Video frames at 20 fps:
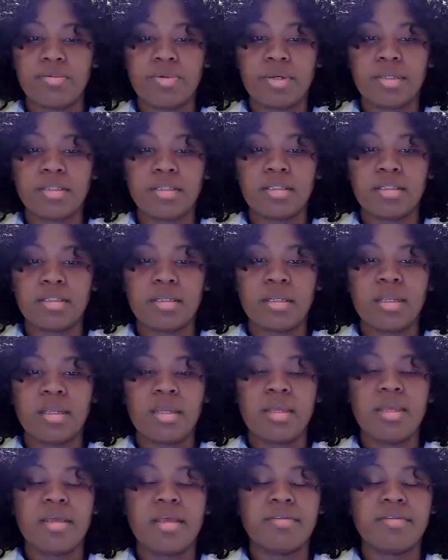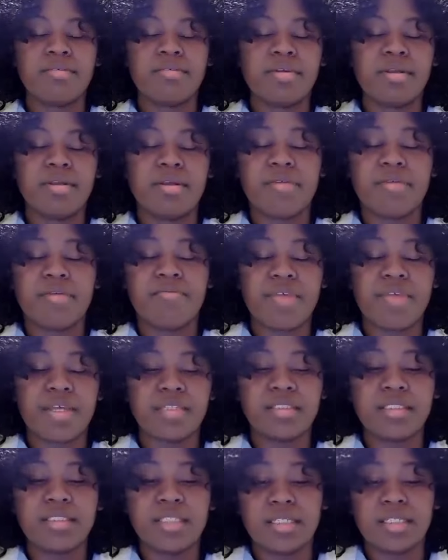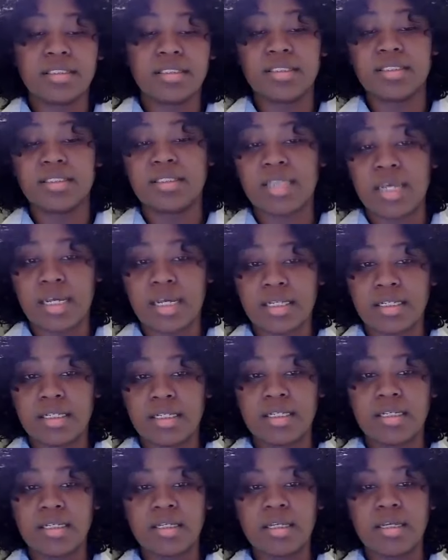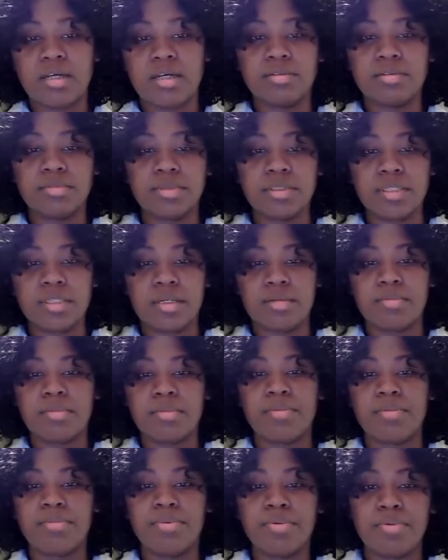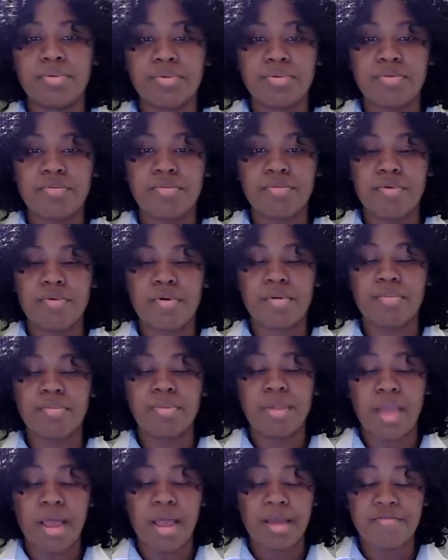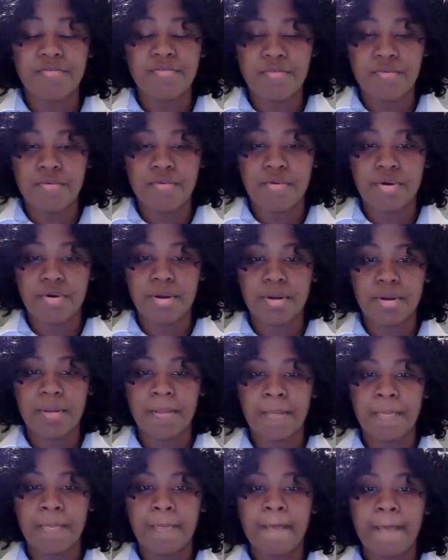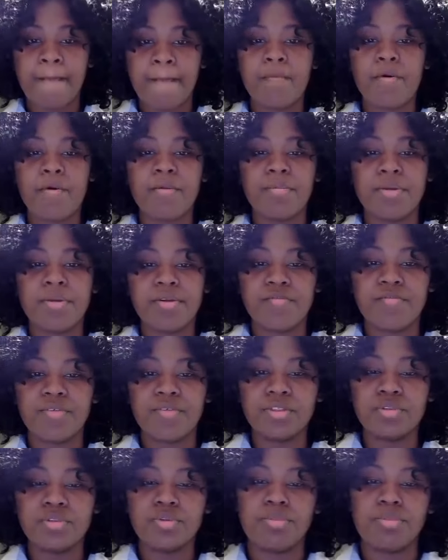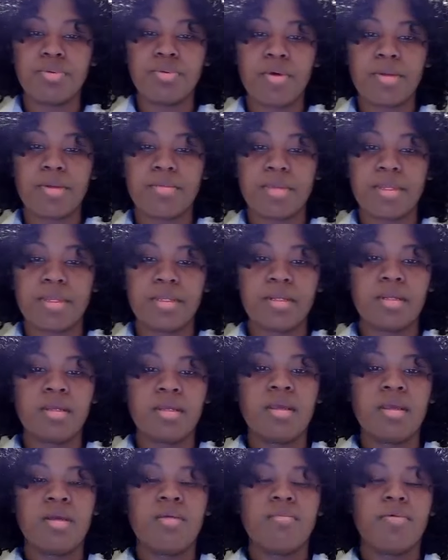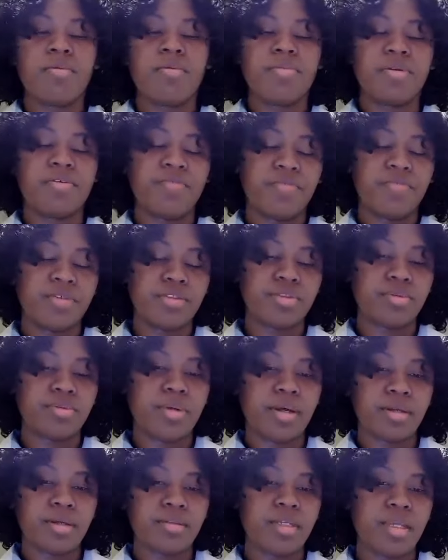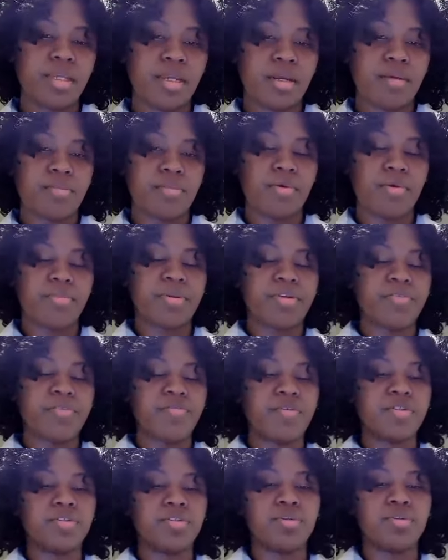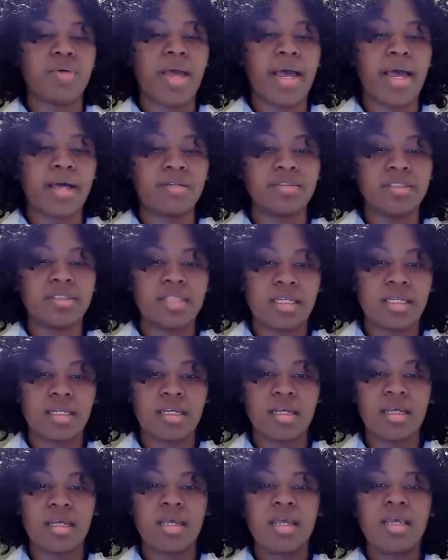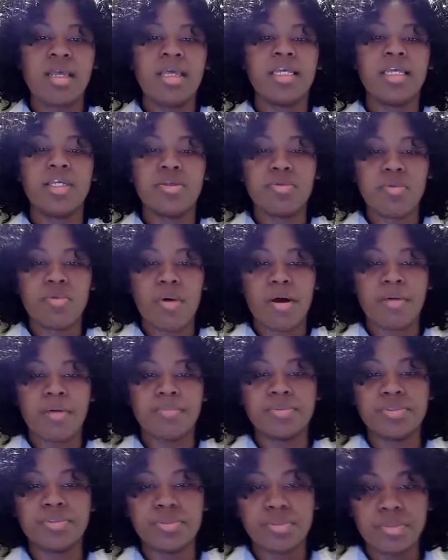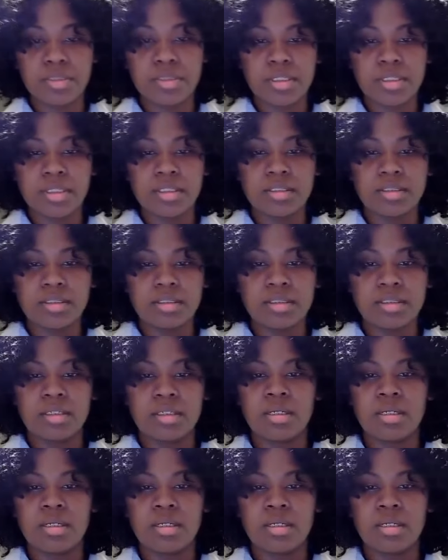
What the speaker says: with advancing in society. It helps them improve or apply for more beneficial employment, more beneficial healthcare, more beneficial housing, equal opportunities.